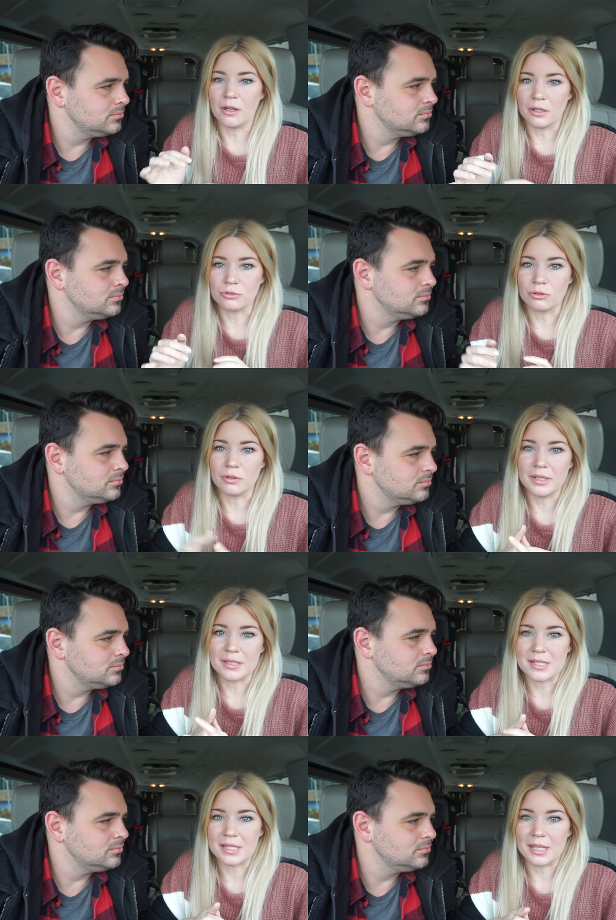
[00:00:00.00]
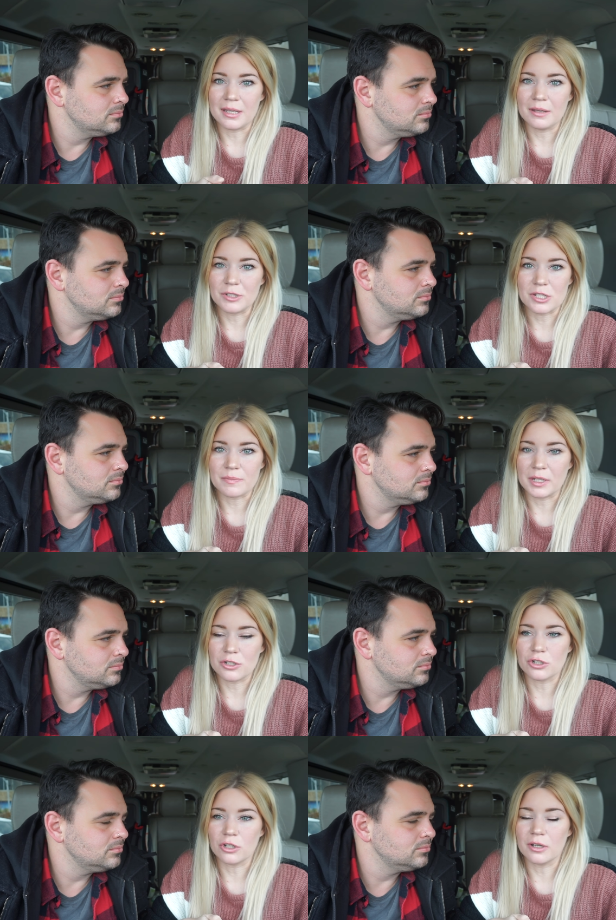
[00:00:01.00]
Speaker 1: nodule, and see and just make
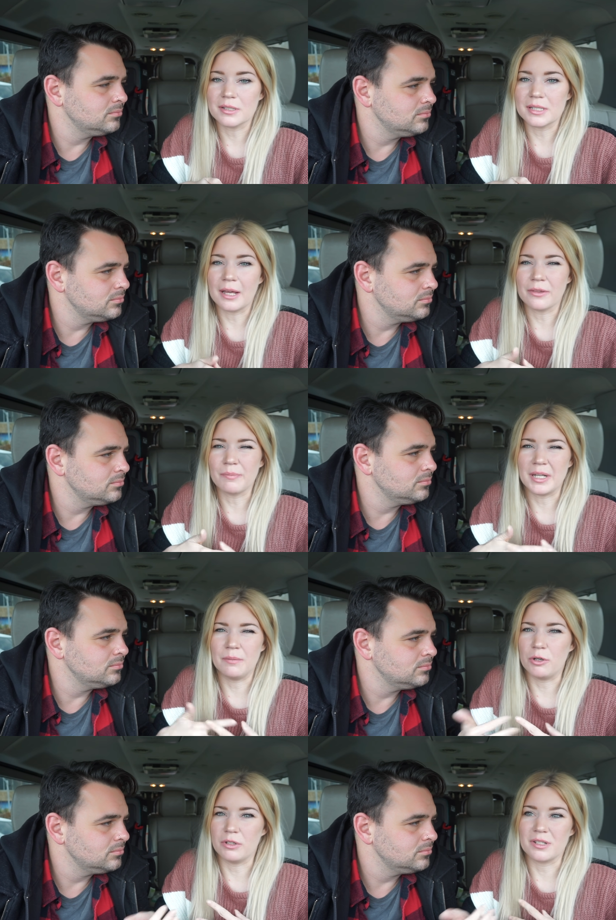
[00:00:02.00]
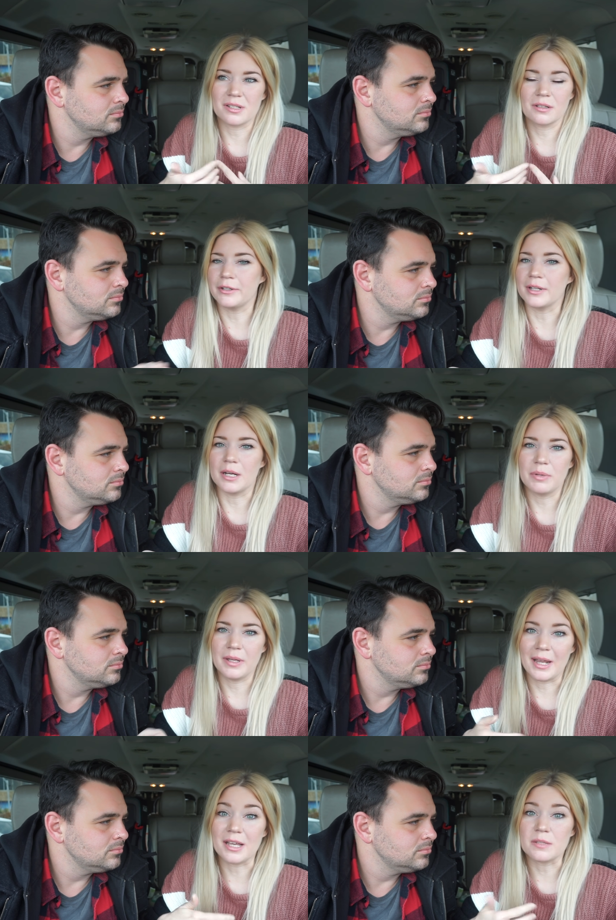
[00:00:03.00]
sure, now that my pneumonia is cleared up
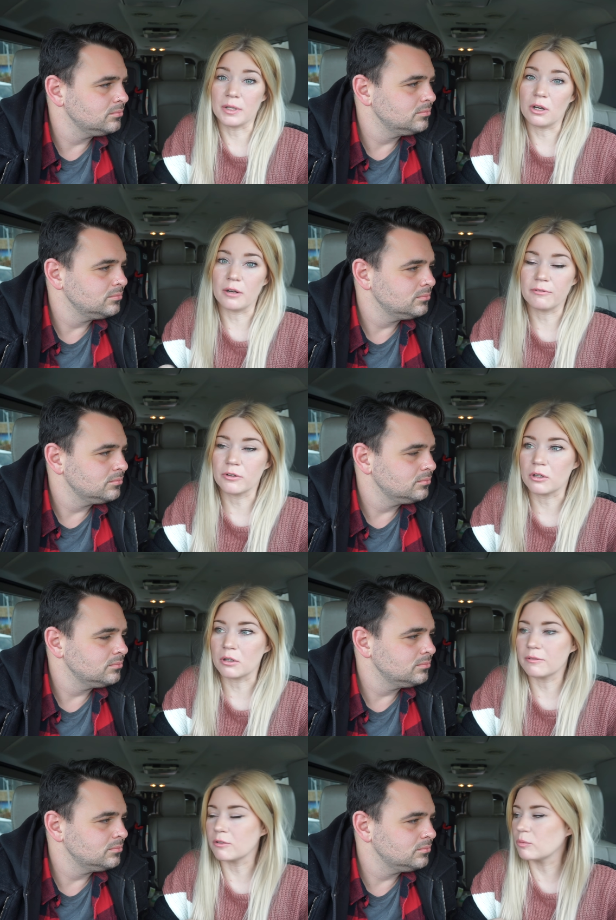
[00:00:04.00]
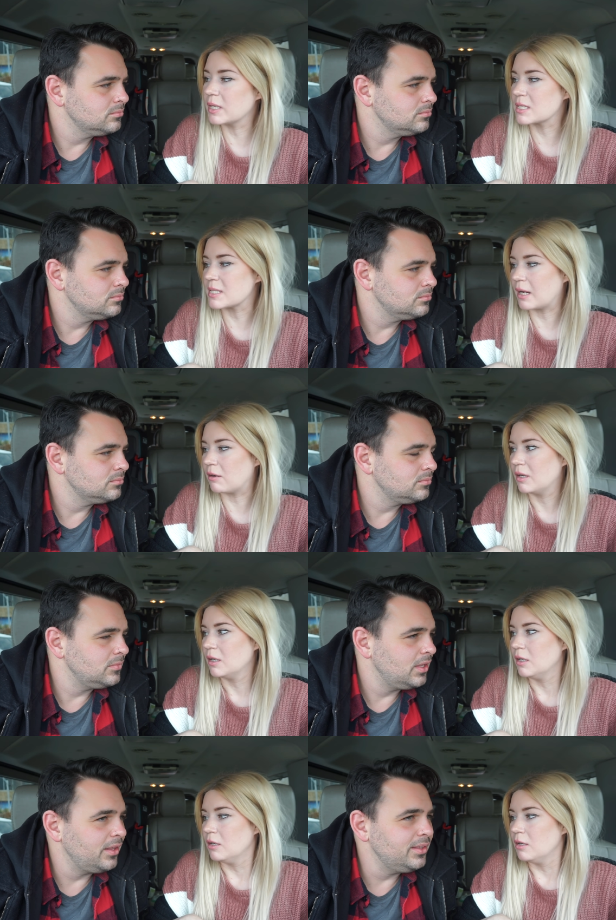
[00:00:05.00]
and has been gone for for weeks now.
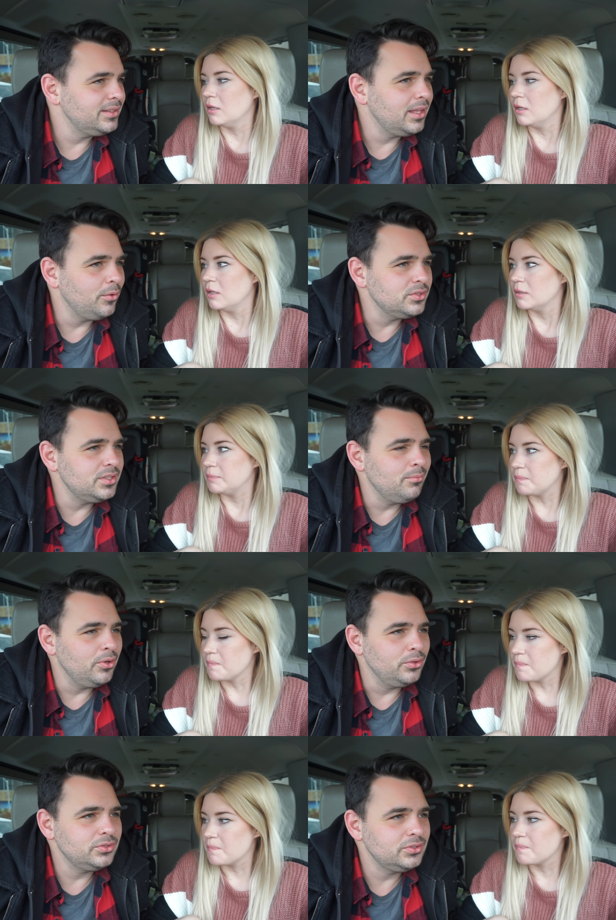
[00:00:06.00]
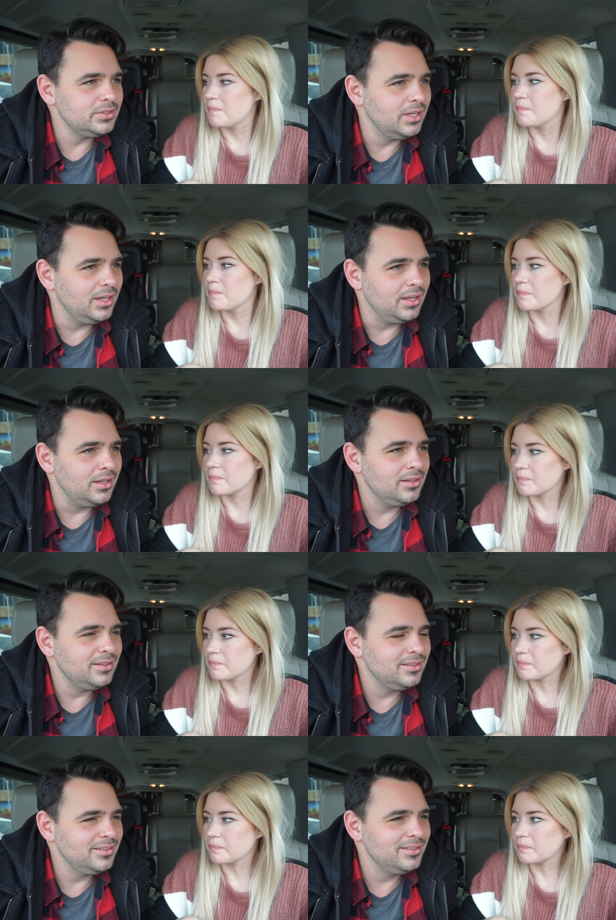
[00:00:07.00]
Speaker 2: I think that was the most uh,
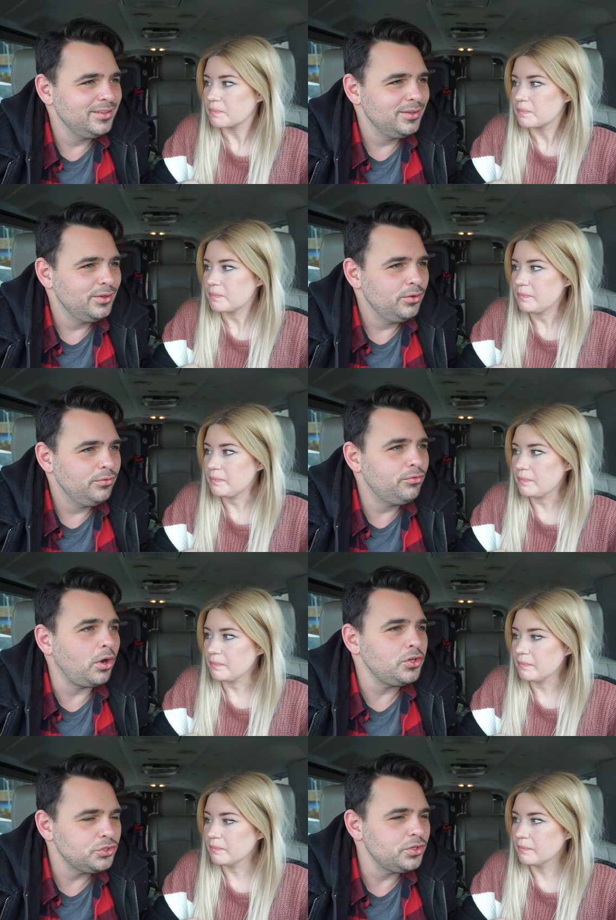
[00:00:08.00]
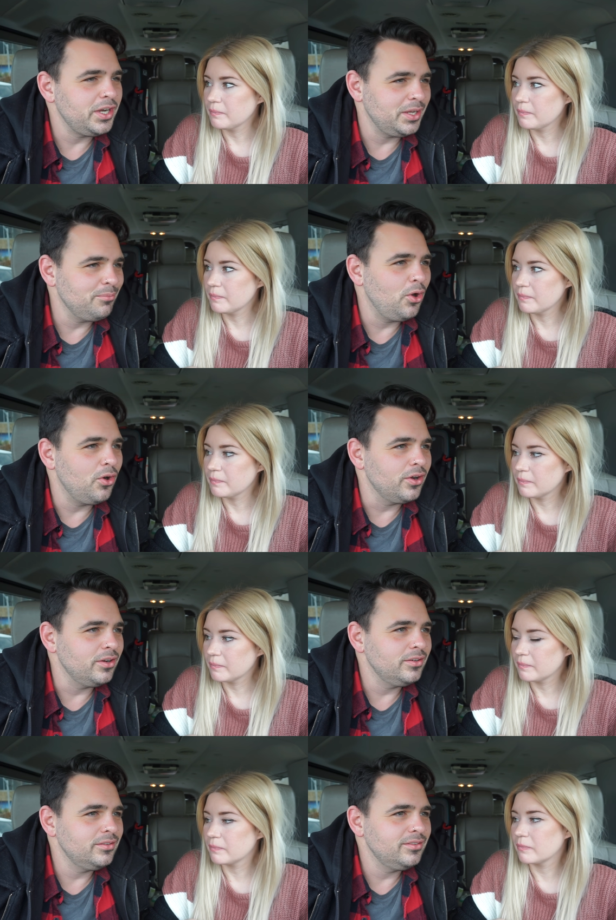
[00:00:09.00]
frustrating part
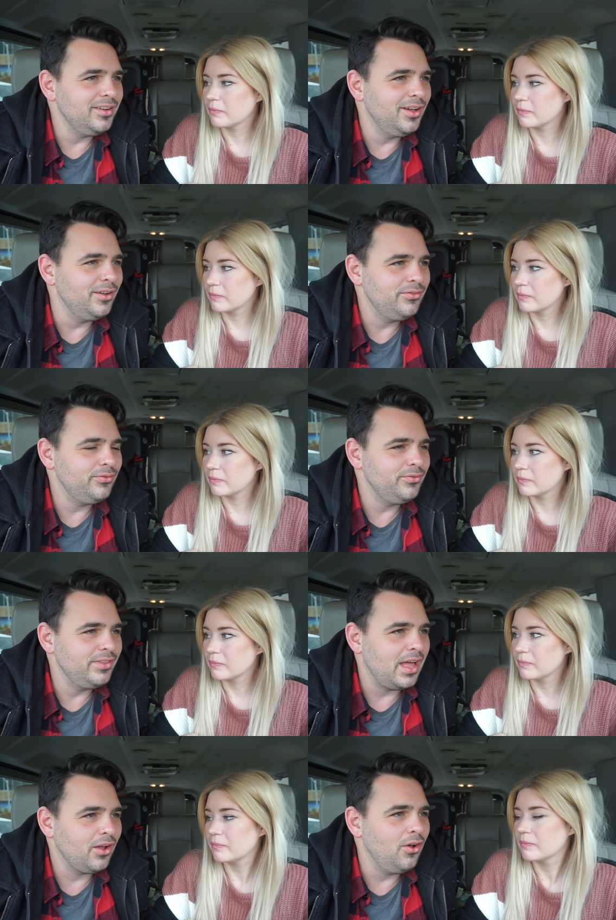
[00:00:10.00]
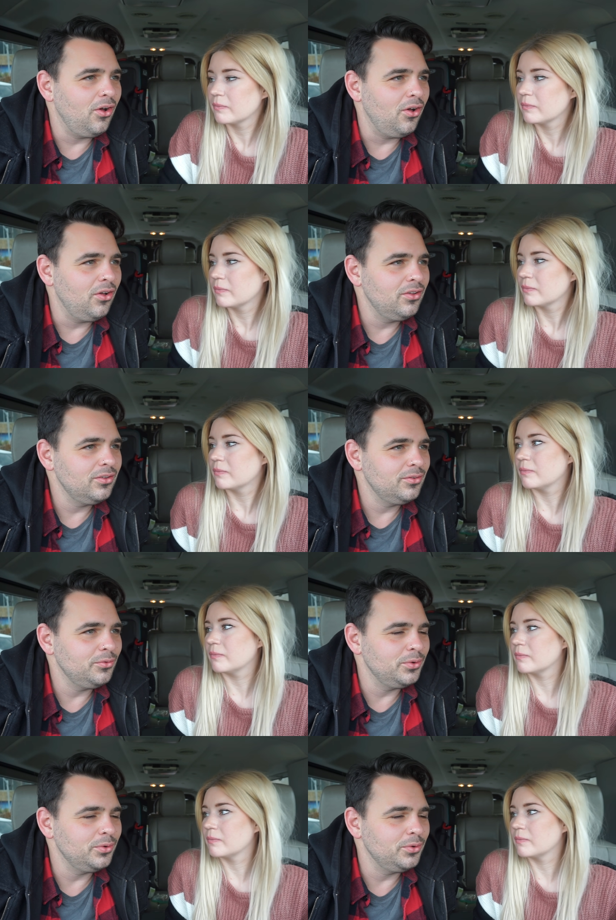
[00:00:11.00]
of that call. Mm-hmm.